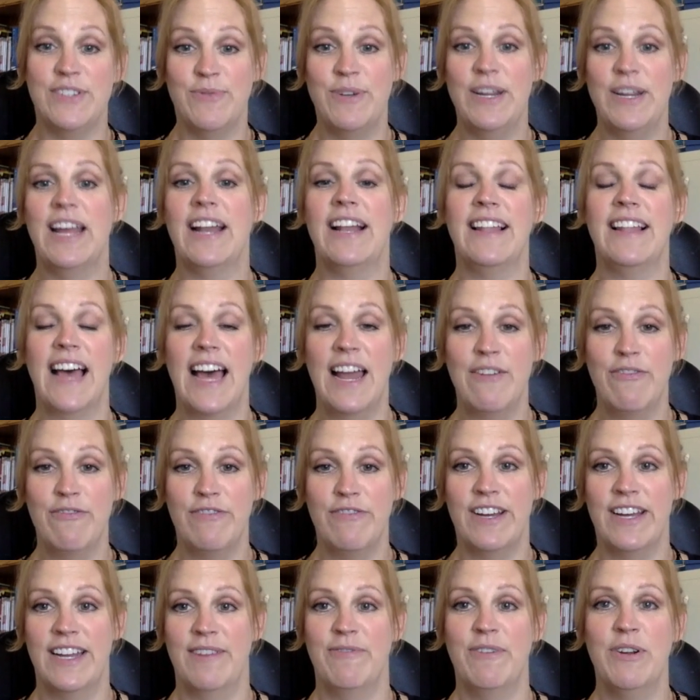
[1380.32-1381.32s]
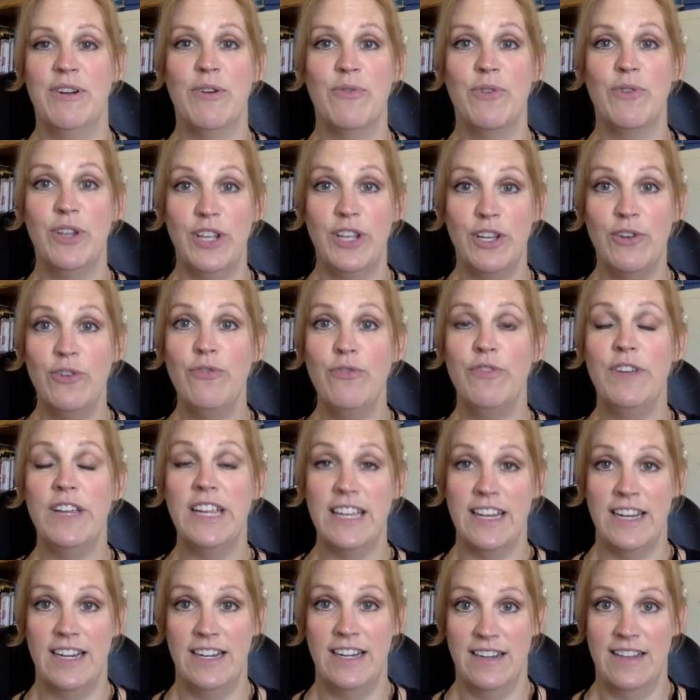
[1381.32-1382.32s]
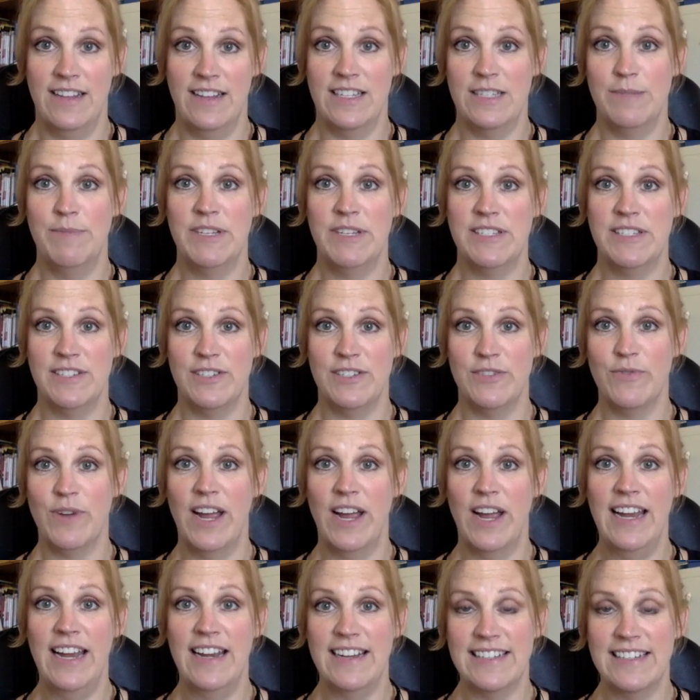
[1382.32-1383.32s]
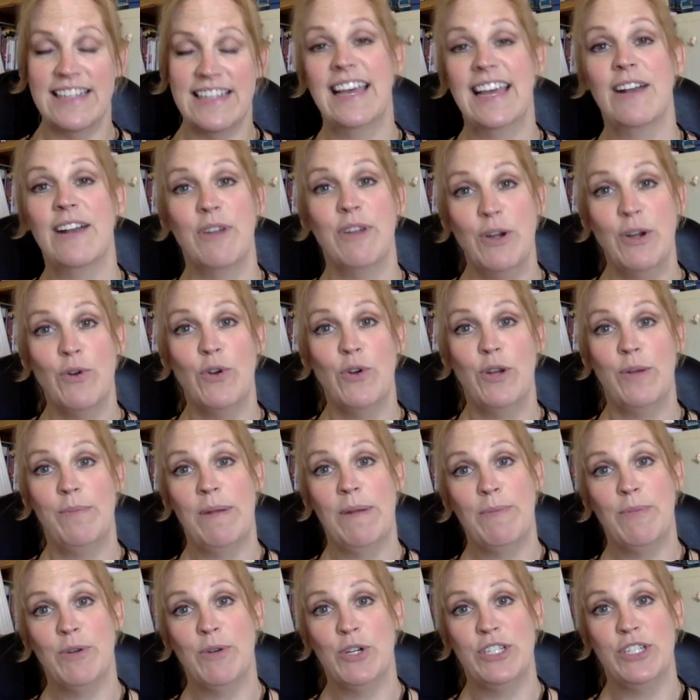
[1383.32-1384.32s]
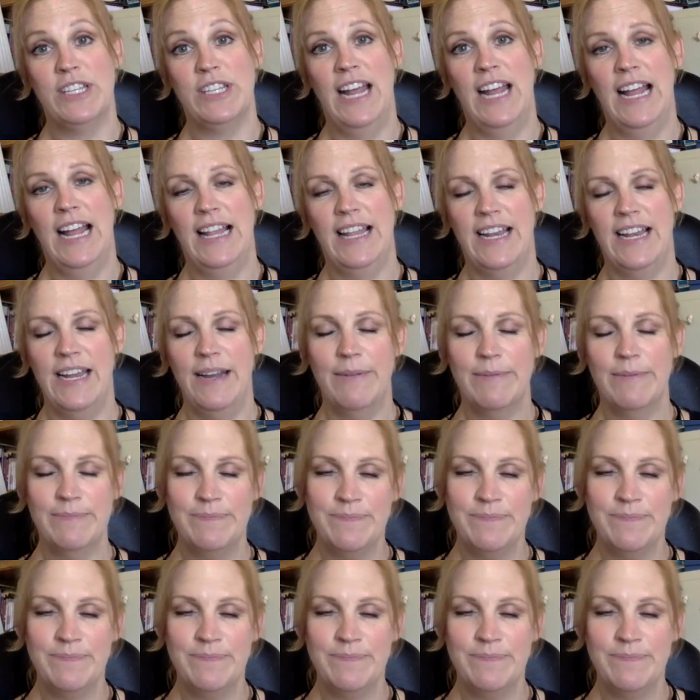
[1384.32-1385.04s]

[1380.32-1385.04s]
and we had a lot of fun, and we were really goofy getting into this business, right? Because I kind of recruited my personality.